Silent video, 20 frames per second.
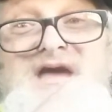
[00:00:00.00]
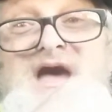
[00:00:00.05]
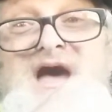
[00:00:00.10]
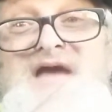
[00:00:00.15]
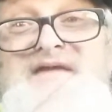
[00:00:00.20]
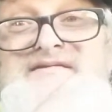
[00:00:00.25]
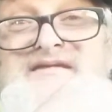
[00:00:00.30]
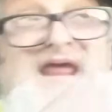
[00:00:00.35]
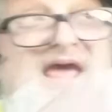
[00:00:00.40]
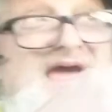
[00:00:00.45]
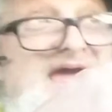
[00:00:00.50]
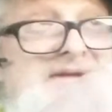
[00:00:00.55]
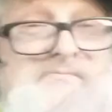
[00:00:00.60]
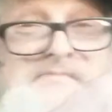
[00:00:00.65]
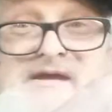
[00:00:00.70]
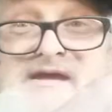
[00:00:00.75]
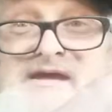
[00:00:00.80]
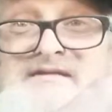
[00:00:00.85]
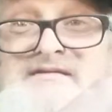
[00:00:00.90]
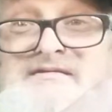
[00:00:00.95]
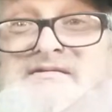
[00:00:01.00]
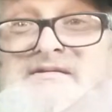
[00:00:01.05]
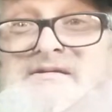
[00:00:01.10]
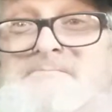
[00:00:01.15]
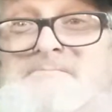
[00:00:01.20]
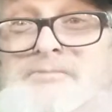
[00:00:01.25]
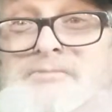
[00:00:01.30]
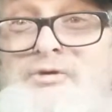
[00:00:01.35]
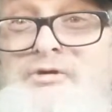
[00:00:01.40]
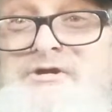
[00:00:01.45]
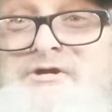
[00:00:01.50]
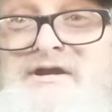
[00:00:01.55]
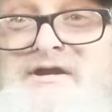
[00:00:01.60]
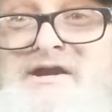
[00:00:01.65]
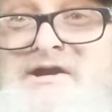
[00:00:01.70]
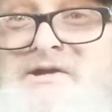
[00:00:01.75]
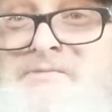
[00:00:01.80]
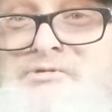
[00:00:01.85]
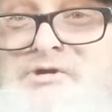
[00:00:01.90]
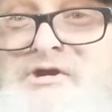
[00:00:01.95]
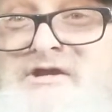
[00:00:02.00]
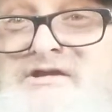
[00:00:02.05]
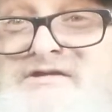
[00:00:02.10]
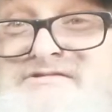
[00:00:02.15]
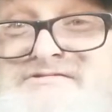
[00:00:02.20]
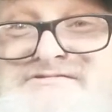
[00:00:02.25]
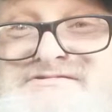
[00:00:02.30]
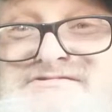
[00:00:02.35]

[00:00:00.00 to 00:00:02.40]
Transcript: I said, hey, man, pull your air brakes.